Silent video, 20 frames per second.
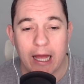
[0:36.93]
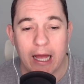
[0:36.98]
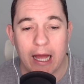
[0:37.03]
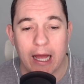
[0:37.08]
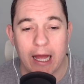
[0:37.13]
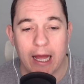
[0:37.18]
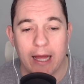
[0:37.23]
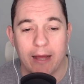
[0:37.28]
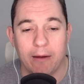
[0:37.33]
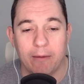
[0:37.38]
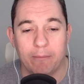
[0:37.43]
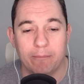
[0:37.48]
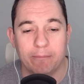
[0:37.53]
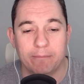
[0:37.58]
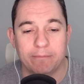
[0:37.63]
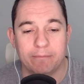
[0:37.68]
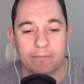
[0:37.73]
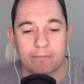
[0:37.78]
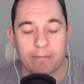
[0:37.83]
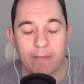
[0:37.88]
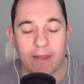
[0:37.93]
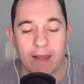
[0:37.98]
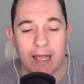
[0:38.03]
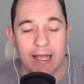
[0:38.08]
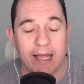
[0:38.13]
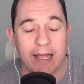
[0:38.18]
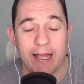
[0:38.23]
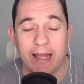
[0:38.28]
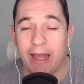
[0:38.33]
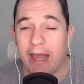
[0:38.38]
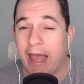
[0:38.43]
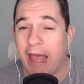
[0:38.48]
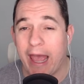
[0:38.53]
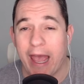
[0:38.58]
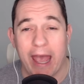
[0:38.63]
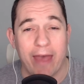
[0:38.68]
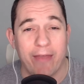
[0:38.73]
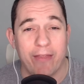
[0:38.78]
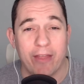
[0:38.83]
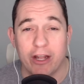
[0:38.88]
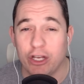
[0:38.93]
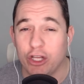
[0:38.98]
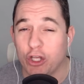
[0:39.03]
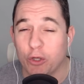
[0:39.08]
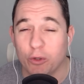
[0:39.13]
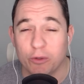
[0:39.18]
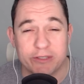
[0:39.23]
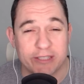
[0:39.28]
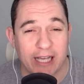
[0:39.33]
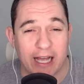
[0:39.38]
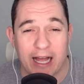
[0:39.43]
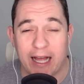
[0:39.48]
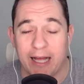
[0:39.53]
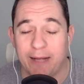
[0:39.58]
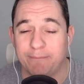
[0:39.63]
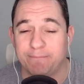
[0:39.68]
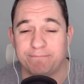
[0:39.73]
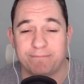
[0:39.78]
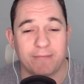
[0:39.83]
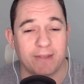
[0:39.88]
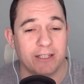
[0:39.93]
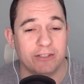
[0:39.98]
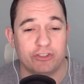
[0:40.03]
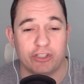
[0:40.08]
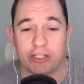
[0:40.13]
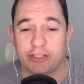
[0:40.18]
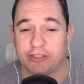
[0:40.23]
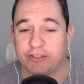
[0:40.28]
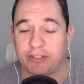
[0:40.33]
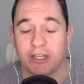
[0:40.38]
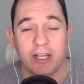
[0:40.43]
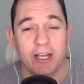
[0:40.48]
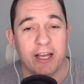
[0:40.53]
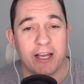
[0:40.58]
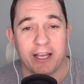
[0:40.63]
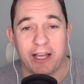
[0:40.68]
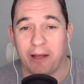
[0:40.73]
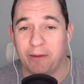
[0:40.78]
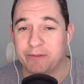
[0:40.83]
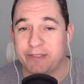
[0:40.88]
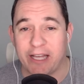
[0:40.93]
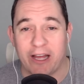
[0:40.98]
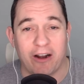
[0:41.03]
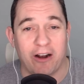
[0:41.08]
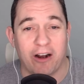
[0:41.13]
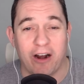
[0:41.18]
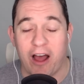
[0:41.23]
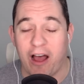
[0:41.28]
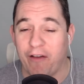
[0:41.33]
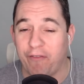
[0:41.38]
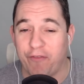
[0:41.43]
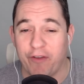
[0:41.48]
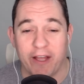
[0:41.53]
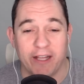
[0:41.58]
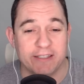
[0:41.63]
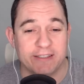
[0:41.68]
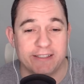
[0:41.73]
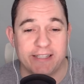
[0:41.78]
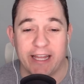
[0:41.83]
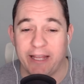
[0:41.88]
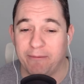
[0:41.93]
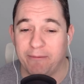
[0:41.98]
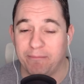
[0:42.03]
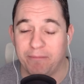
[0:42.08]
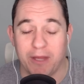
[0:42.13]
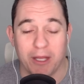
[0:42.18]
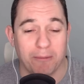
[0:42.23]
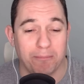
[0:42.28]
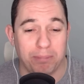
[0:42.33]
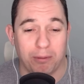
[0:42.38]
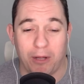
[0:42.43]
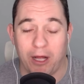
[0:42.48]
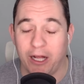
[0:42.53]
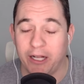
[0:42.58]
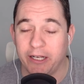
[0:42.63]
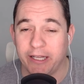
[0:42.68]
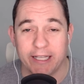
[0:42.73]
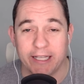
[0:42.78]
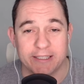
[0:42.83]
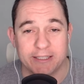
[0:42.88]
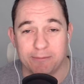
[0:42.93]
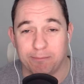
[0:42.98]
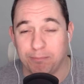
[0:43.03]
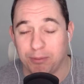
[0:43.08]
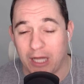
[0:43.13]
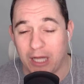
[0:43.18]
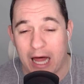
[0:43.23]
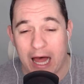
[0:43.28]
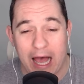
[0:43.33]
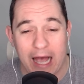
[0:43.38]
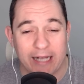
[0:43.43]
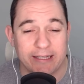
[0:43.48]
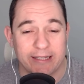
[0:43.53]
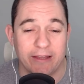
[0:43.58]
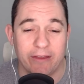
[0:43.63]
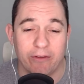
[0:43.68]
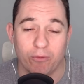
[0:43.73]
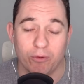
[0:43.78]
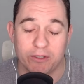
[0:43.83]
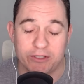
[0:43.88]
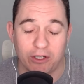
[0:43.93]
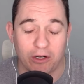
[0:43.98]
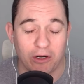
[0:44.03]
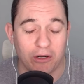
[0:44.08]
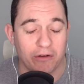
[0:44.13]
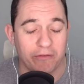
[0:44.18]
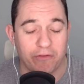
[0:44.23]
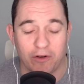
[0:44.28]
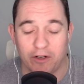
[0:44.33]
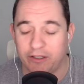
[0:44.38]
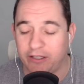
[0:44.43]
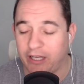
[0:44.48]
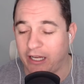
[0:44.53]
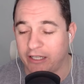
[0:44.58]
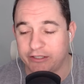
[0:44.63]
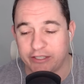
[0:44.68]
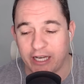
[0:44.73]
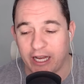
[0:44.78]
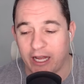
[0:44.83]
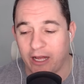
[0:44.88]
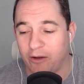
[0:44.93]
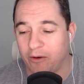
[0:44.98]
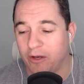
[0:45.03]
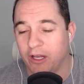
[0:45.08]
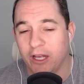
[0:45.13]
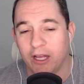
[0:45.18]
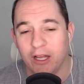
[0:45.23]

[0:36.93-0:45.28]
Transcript: And then Utah just comes out on offense. The punt gets blocked and then returned for a touchdown.